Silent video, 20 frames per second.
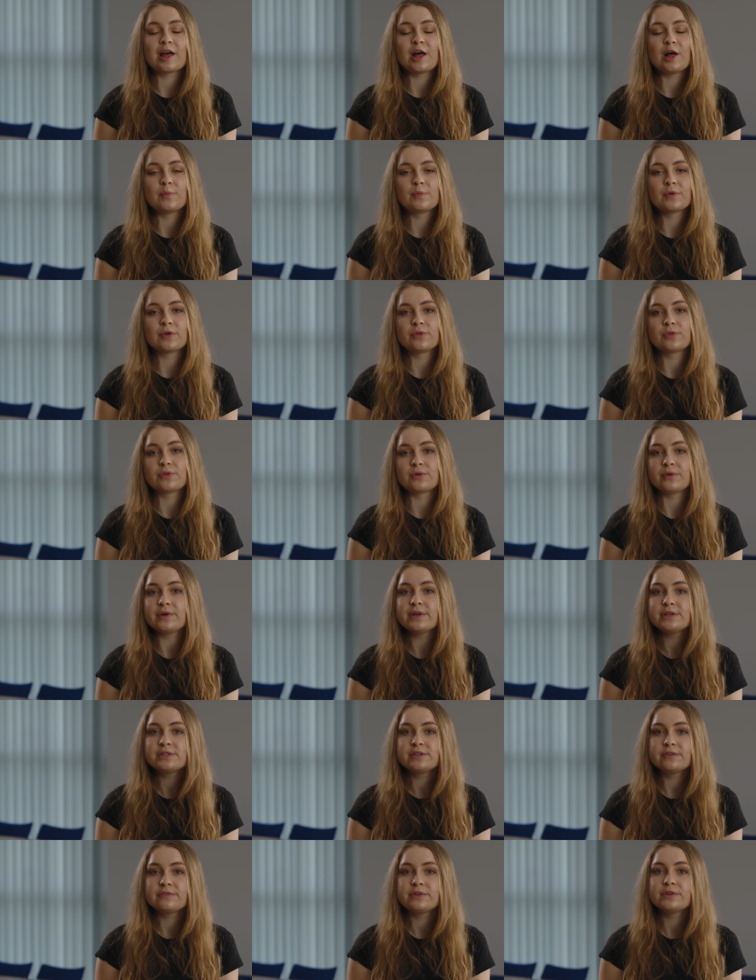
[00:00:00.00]
help you through
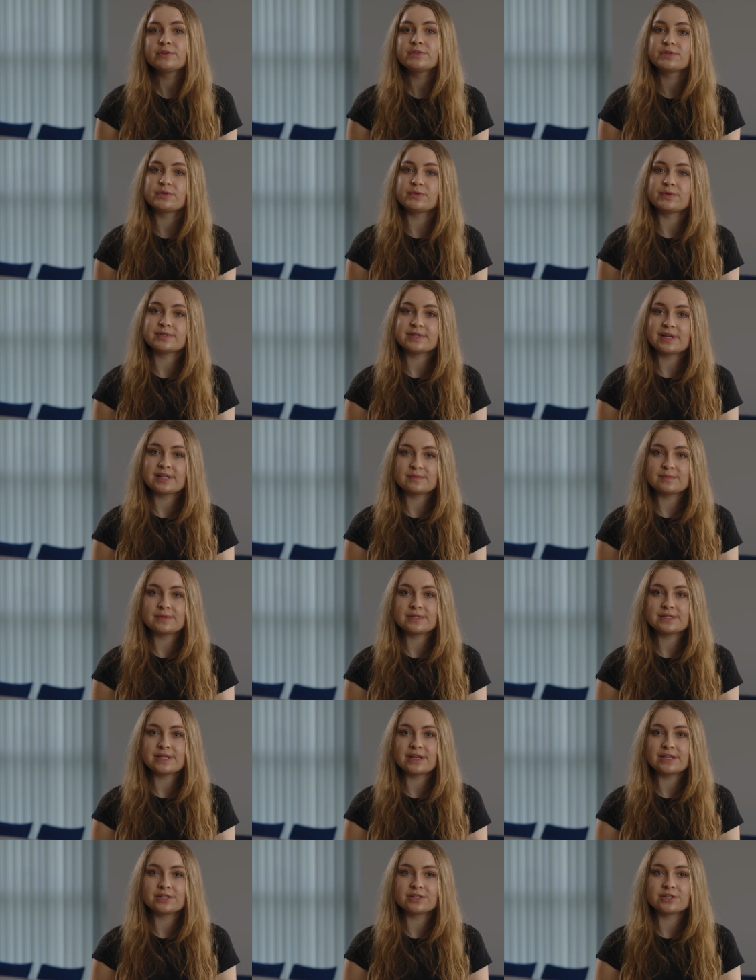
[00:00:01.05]
interviews, through assessment
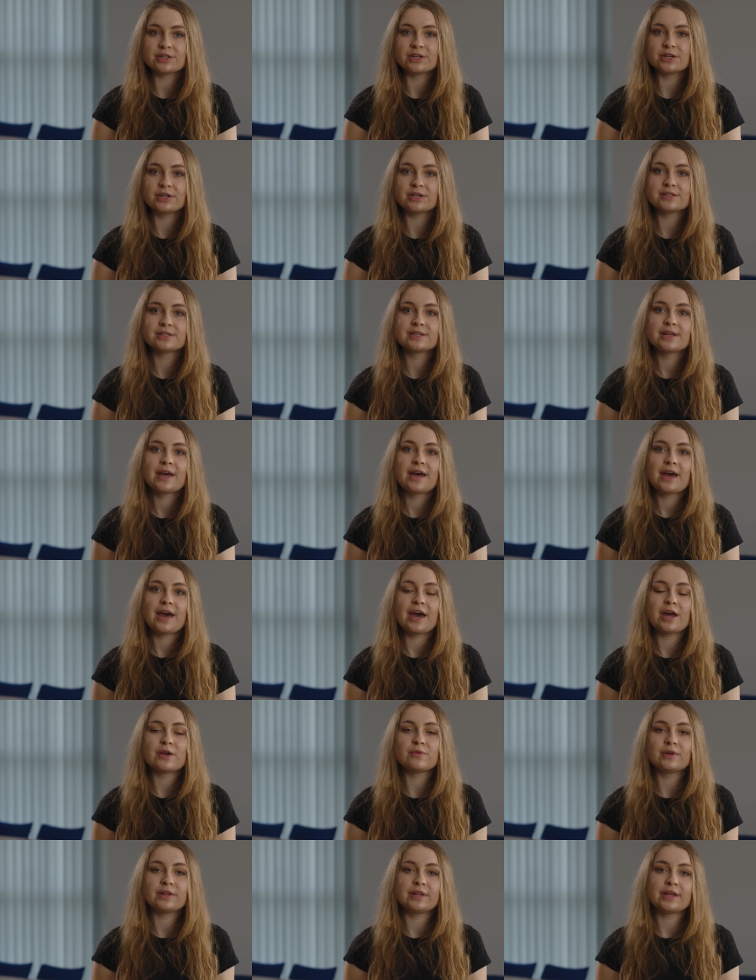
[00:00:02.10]
centers,
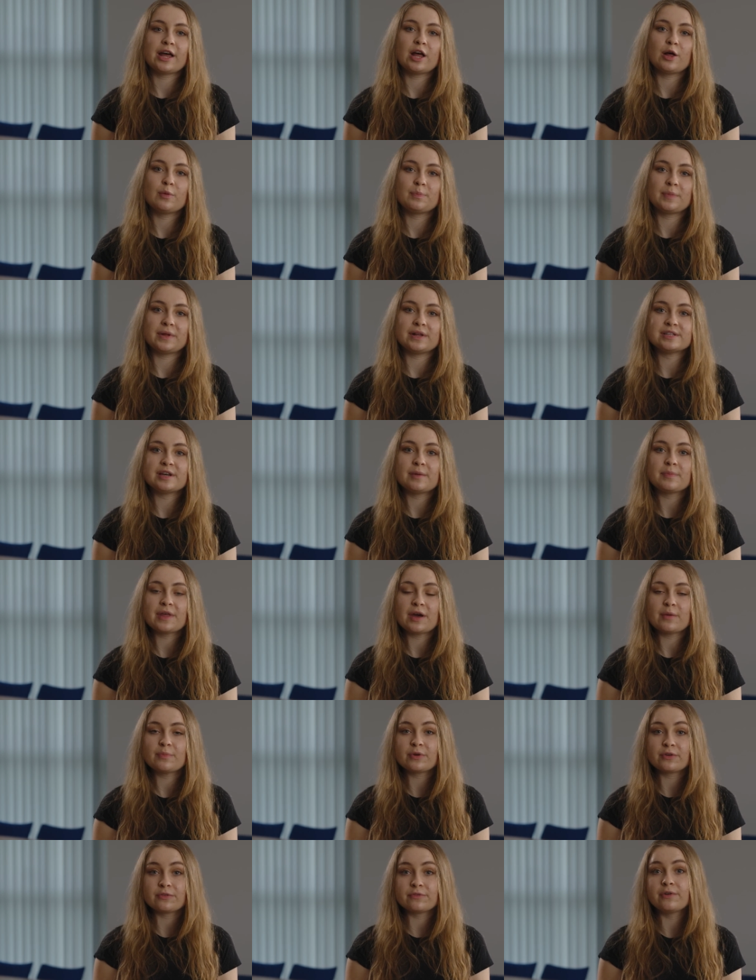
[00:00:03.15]
and really help build up
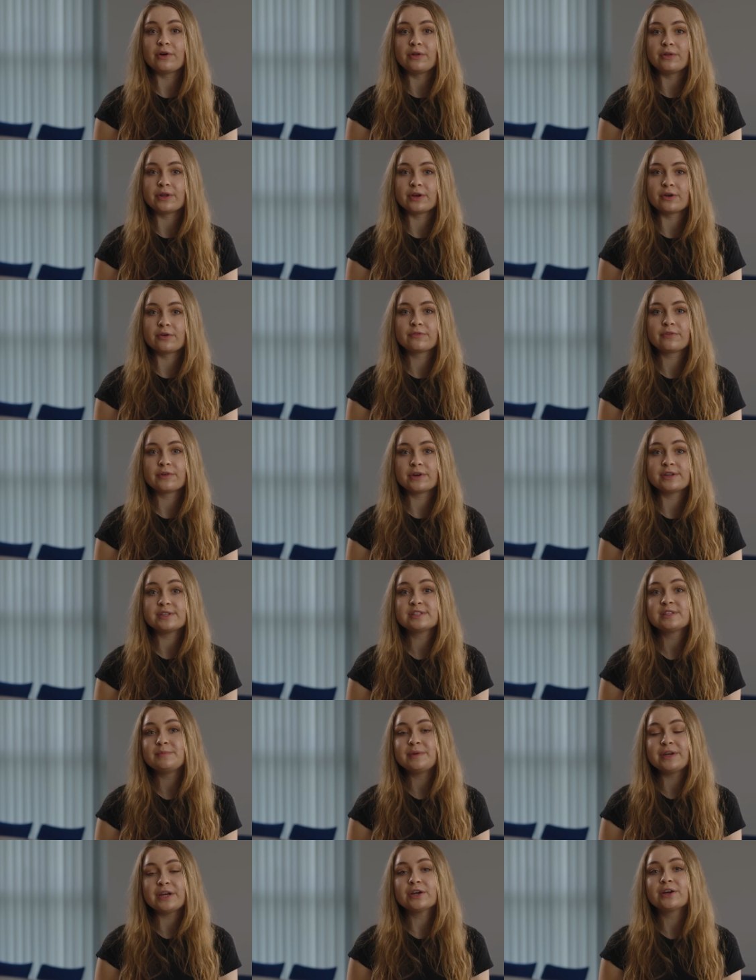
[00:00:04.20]
that portfolio for you to
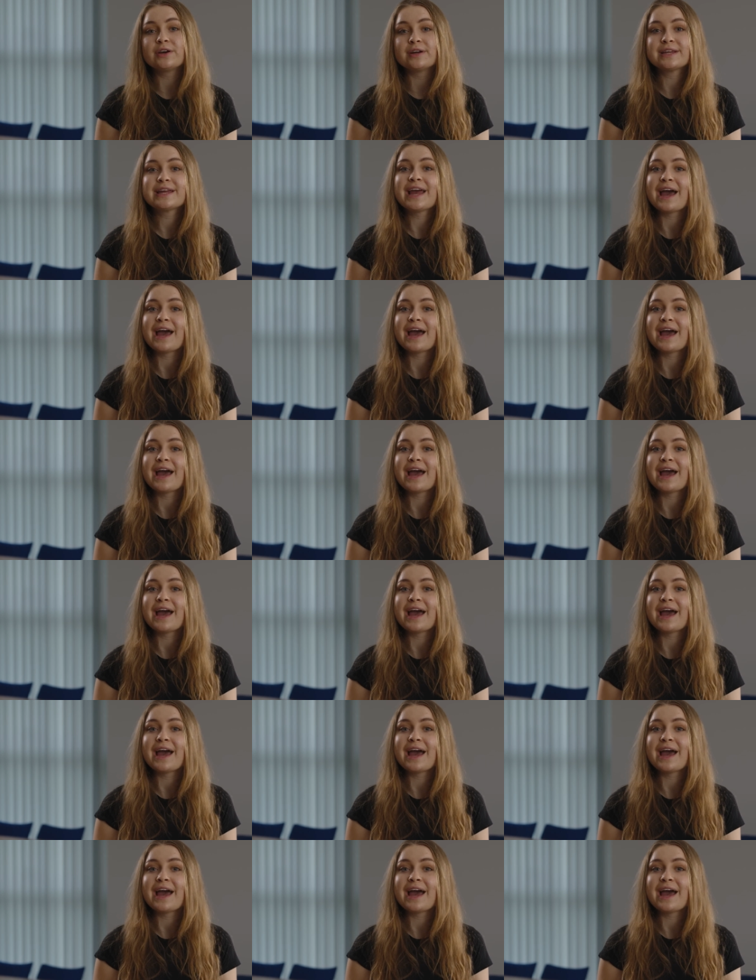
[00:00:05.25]
be a good